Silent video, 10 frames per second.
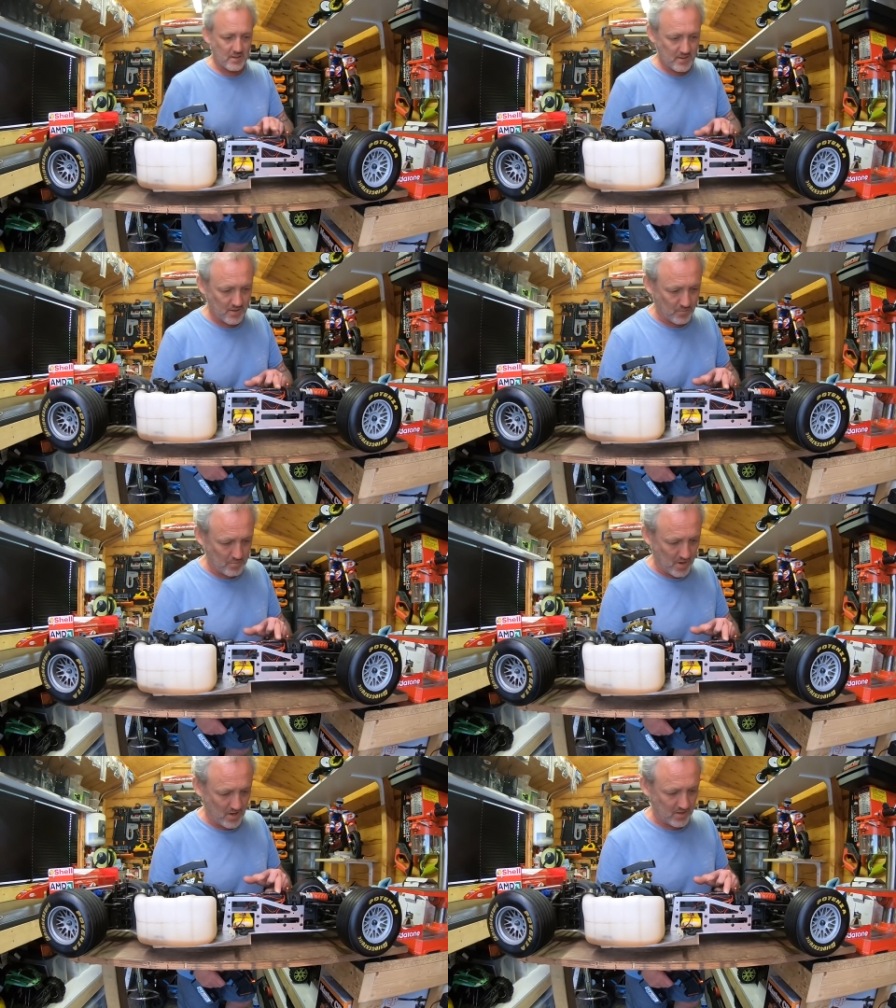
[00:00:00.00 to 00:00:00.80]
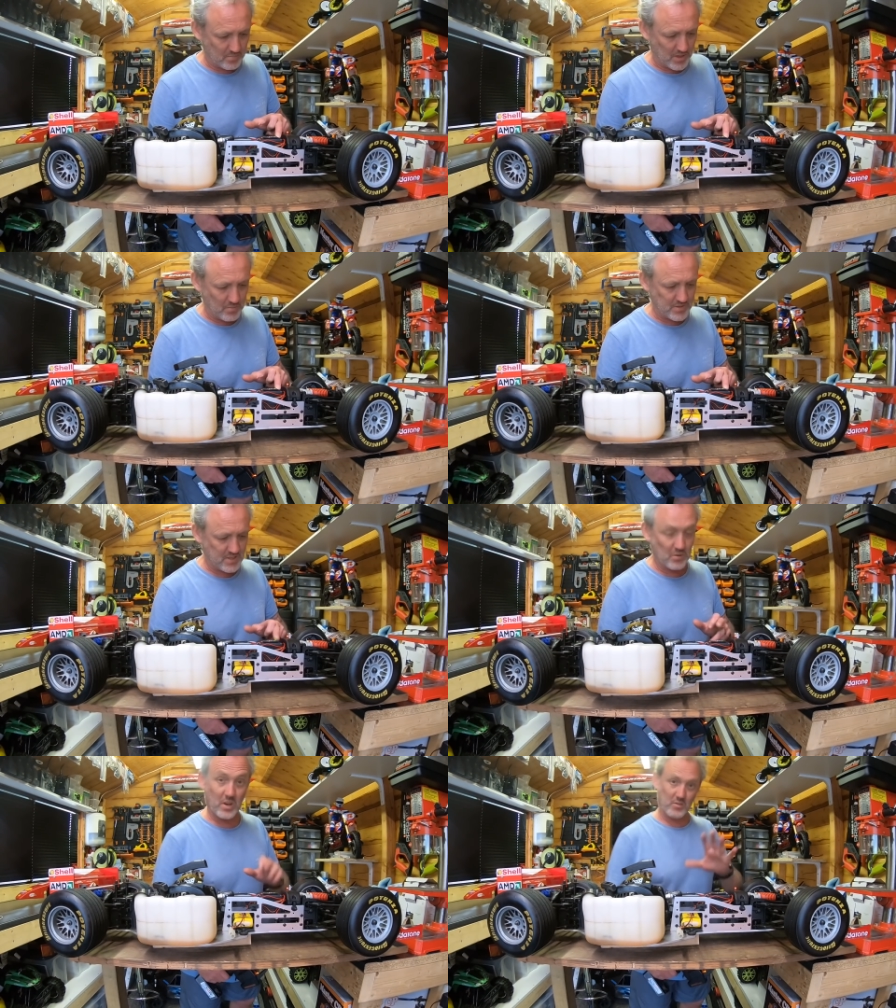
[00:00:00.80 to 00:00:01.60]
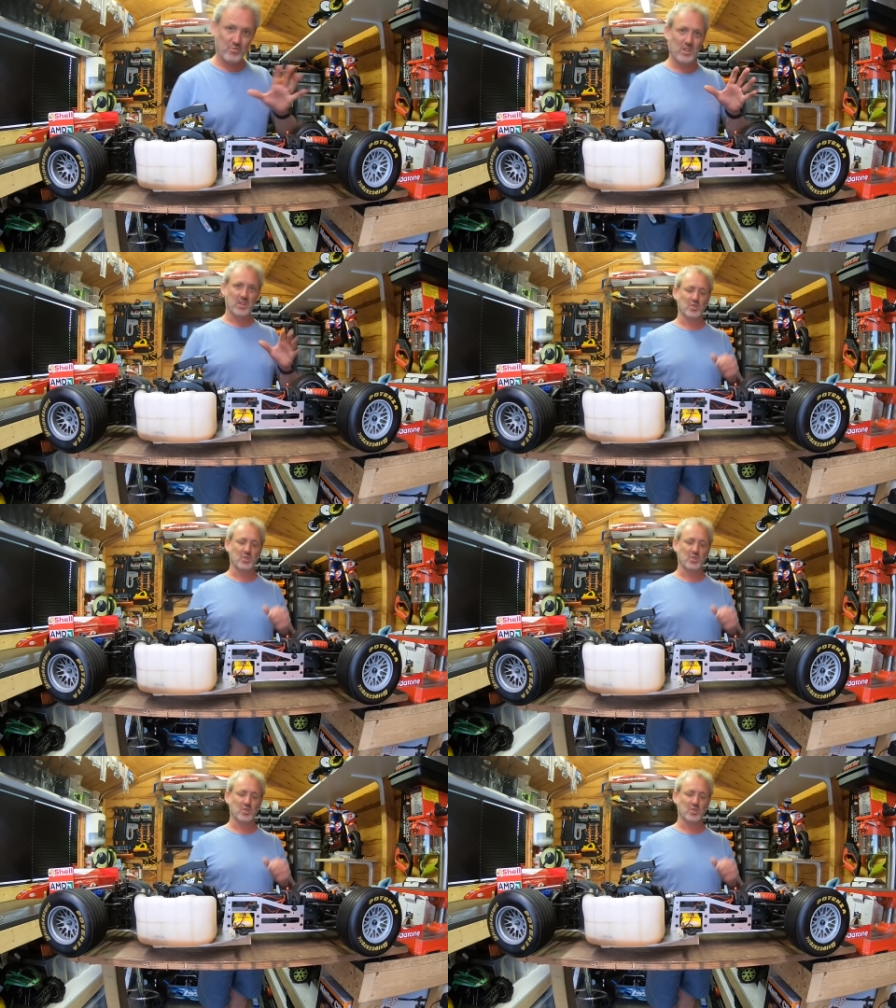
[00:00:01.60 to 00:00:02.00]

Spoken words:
And remarkably, we've still got a really good